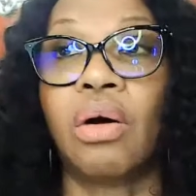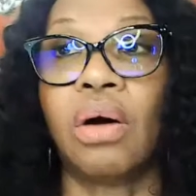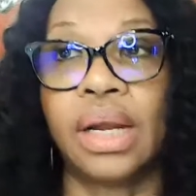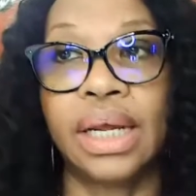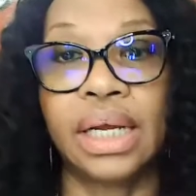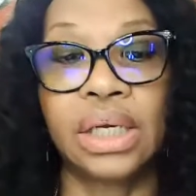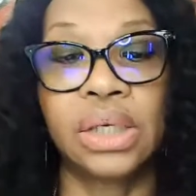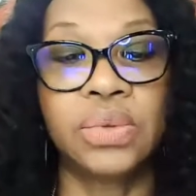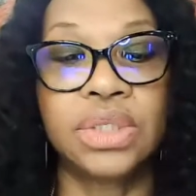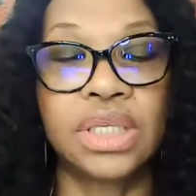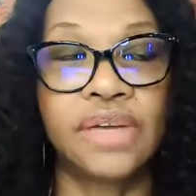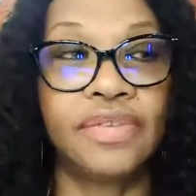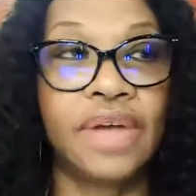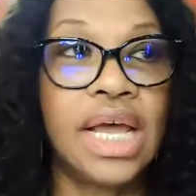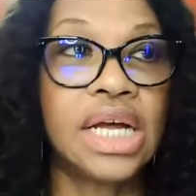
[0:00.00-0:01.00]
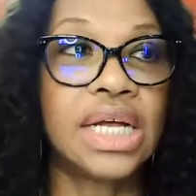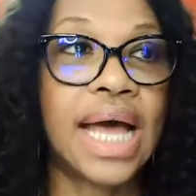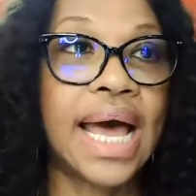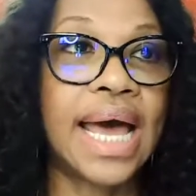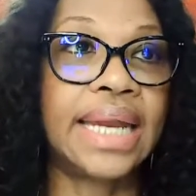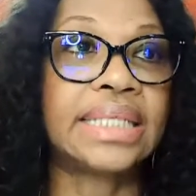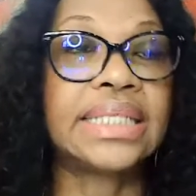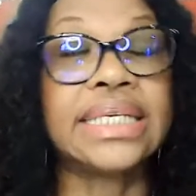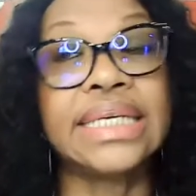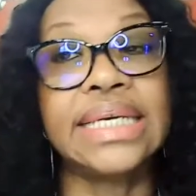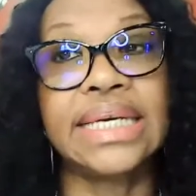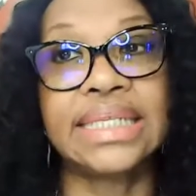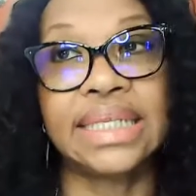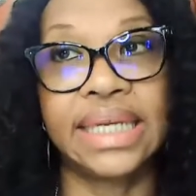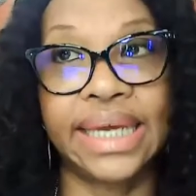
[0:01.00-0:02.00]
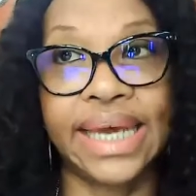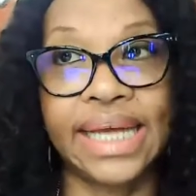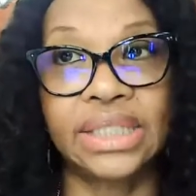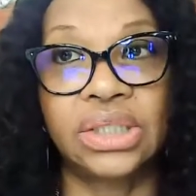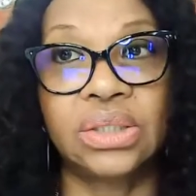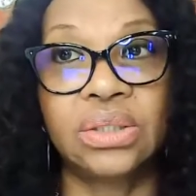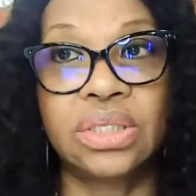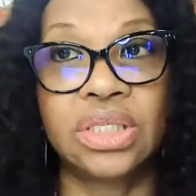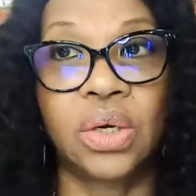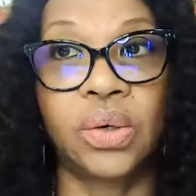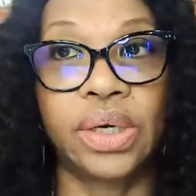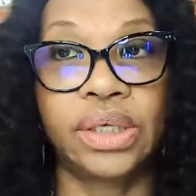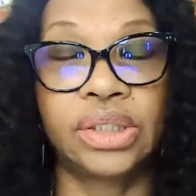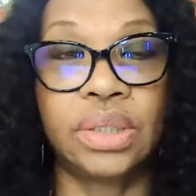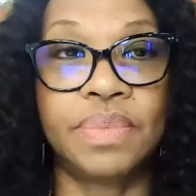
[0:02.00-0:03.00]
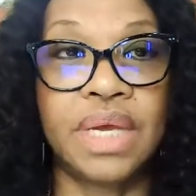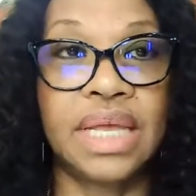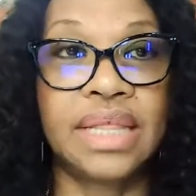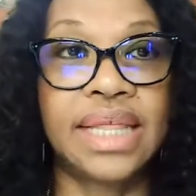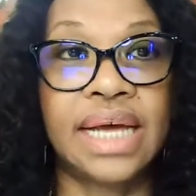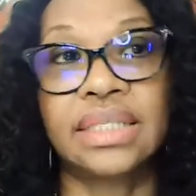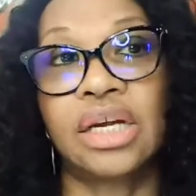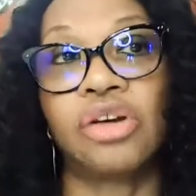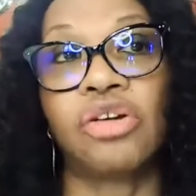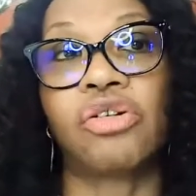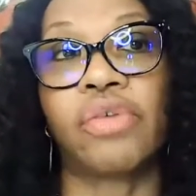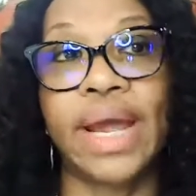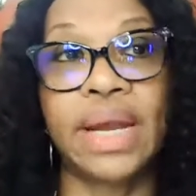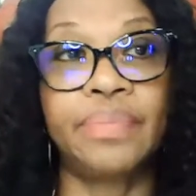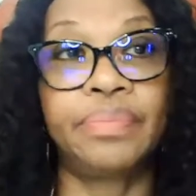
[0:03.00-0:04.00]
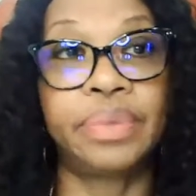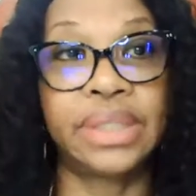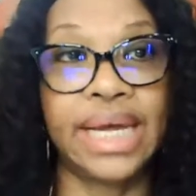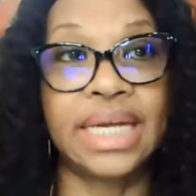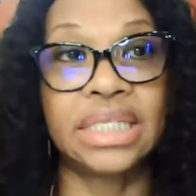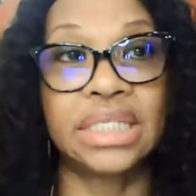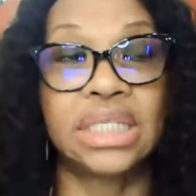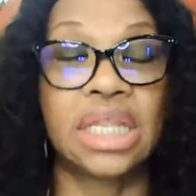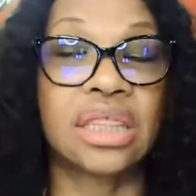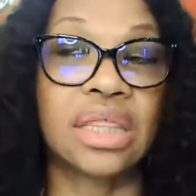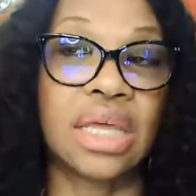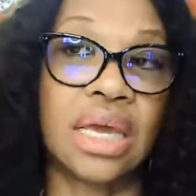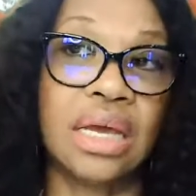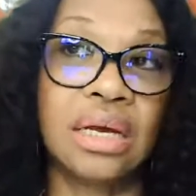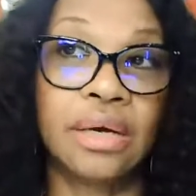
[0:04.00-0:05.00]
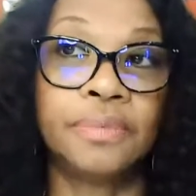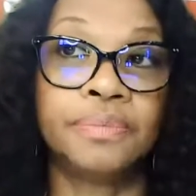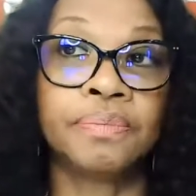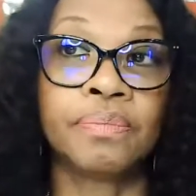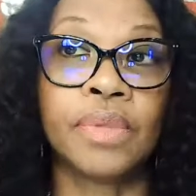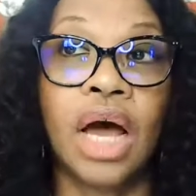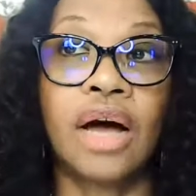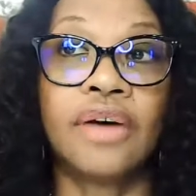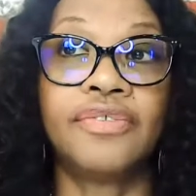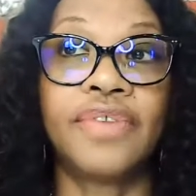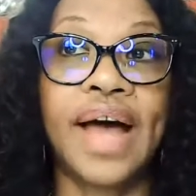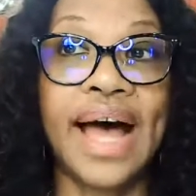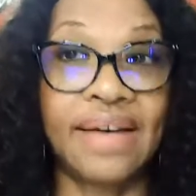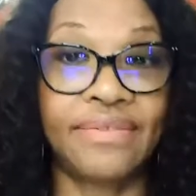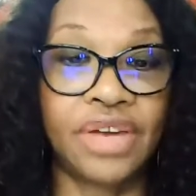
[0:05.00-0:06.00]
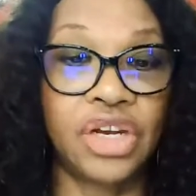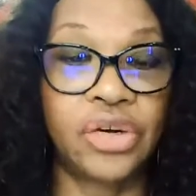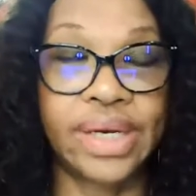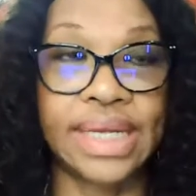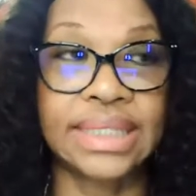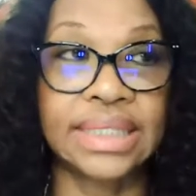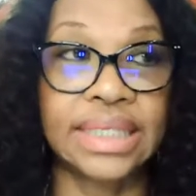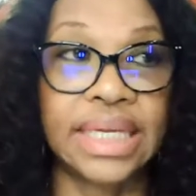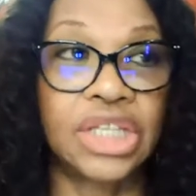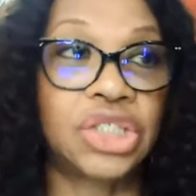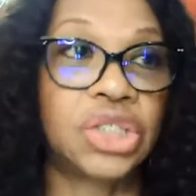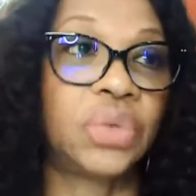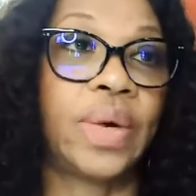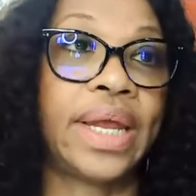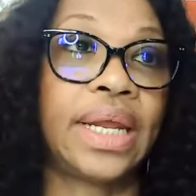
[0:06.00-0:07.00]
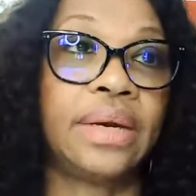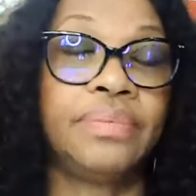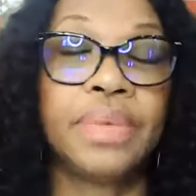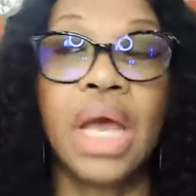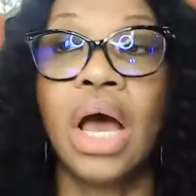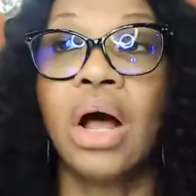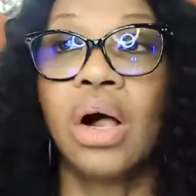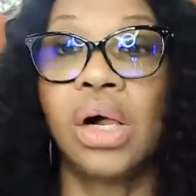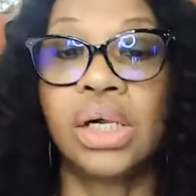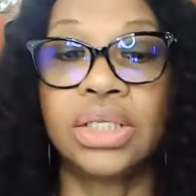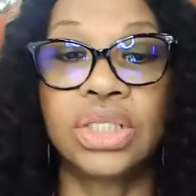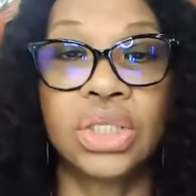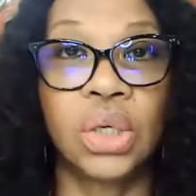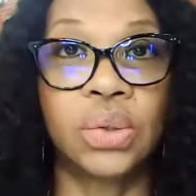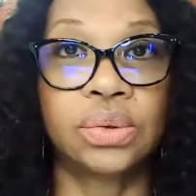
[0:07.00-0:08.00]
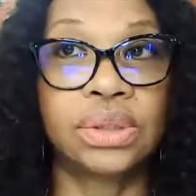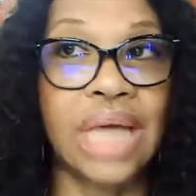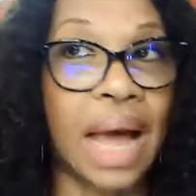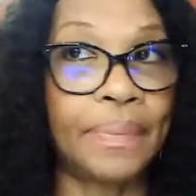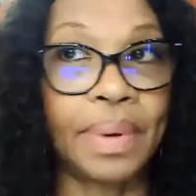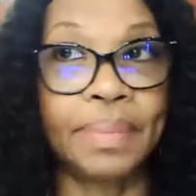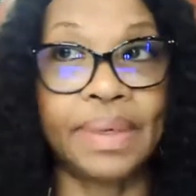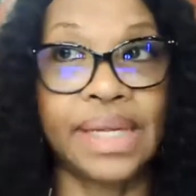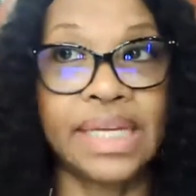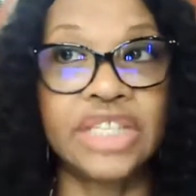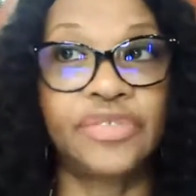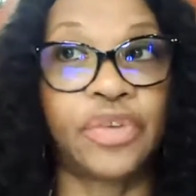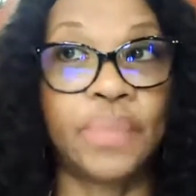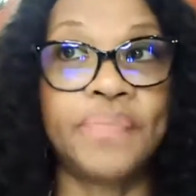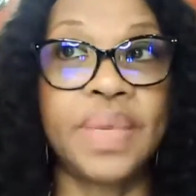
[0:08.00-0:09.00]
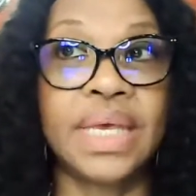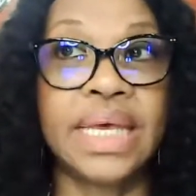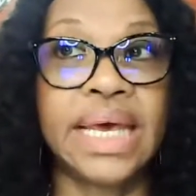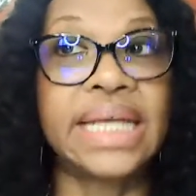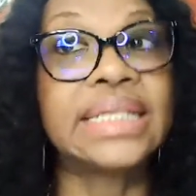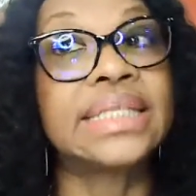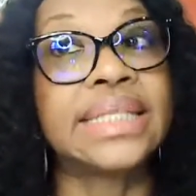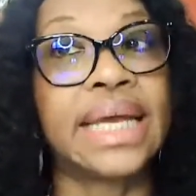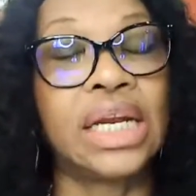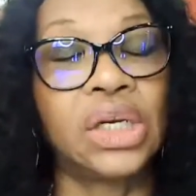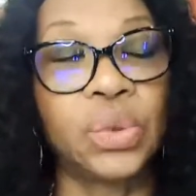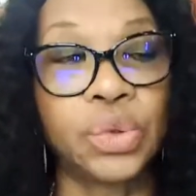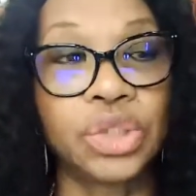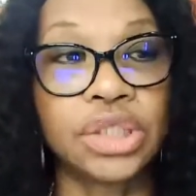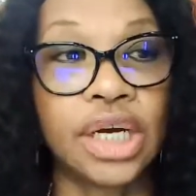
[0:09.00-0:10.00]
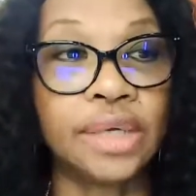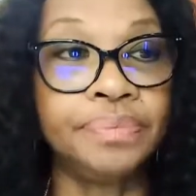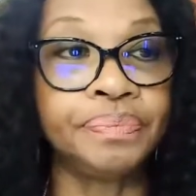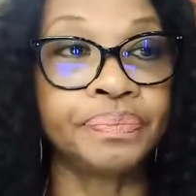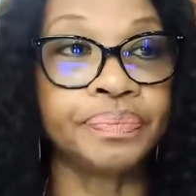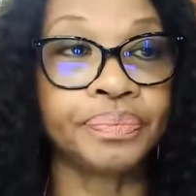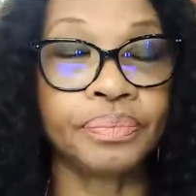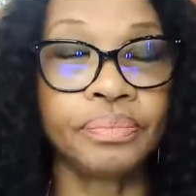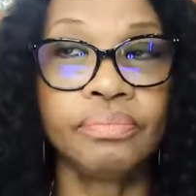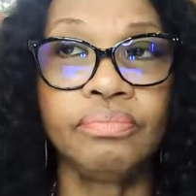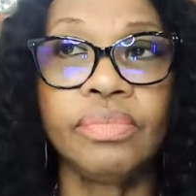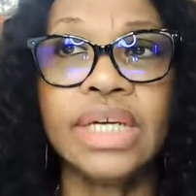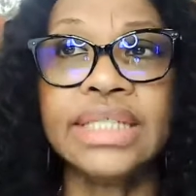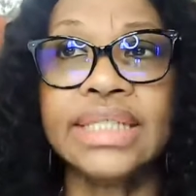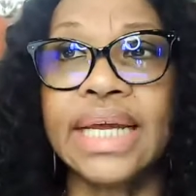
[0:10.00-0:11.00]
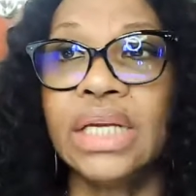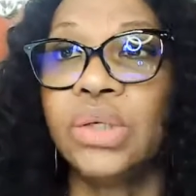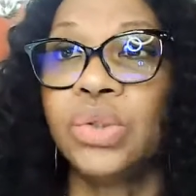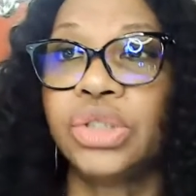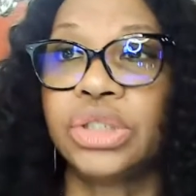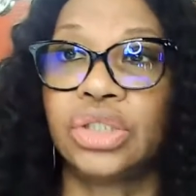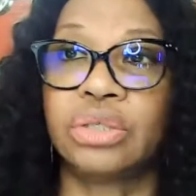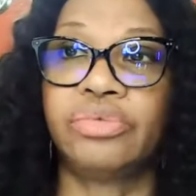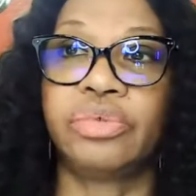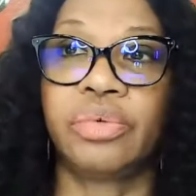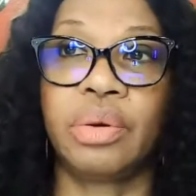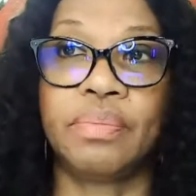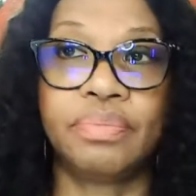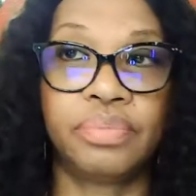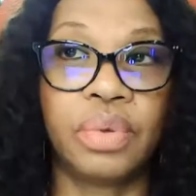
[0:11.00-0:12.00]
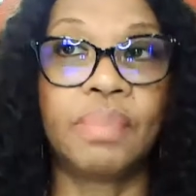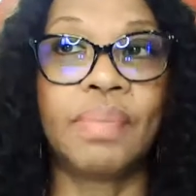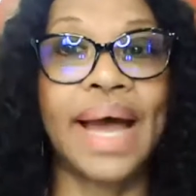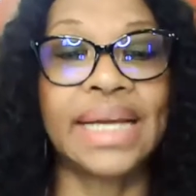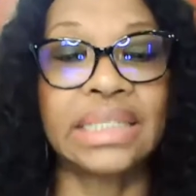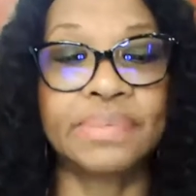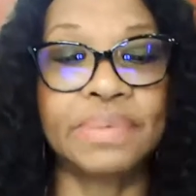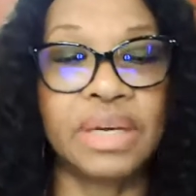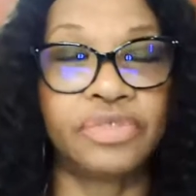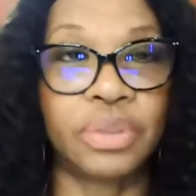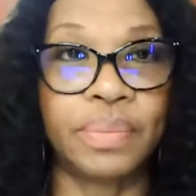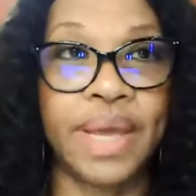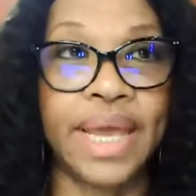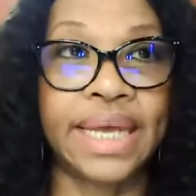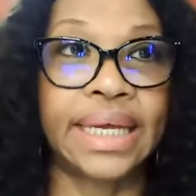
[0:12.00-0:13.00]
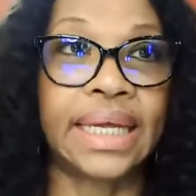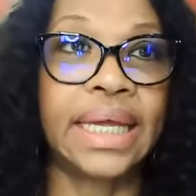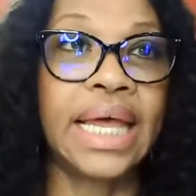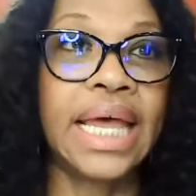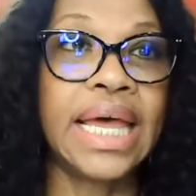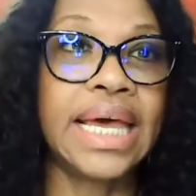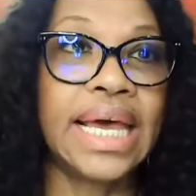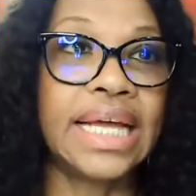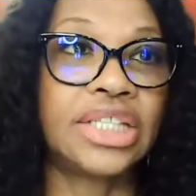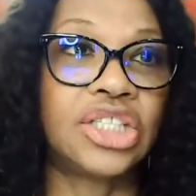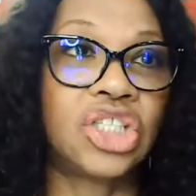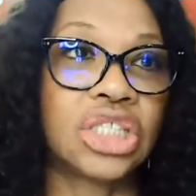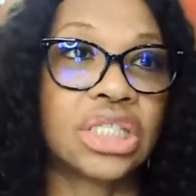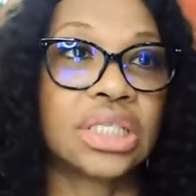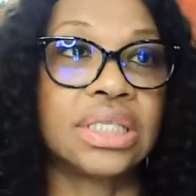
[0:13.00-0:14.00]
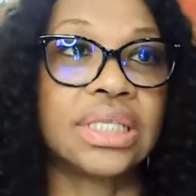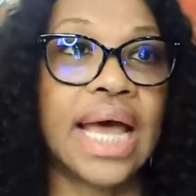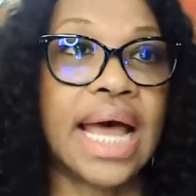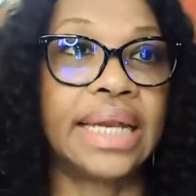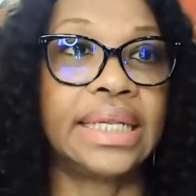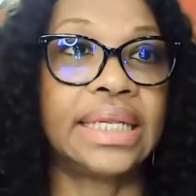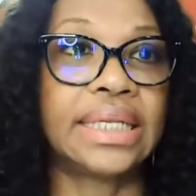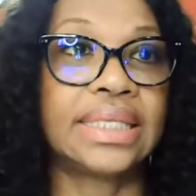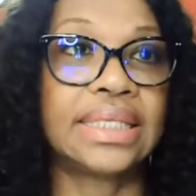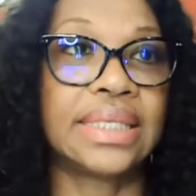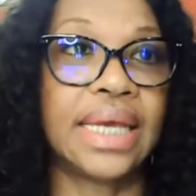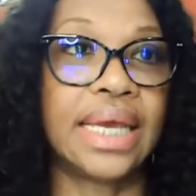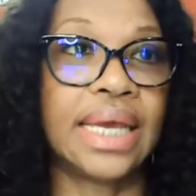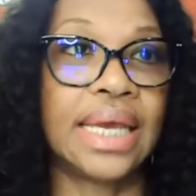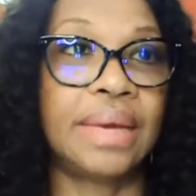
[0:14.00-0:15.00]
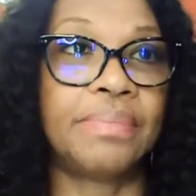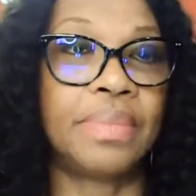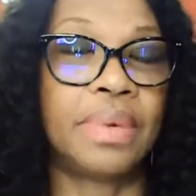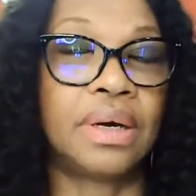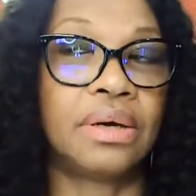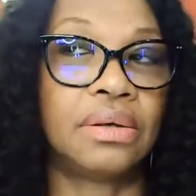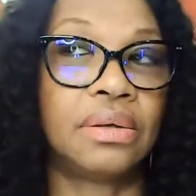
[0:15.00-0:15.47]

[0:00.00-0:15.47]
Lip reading: all inclusive, and it's easy to get to. So to me, that's a great place to think of having your destination wedding. Also, top on the list for me is St. Lucia. St. Lucia reminds me of Jamaica. It's just not the same,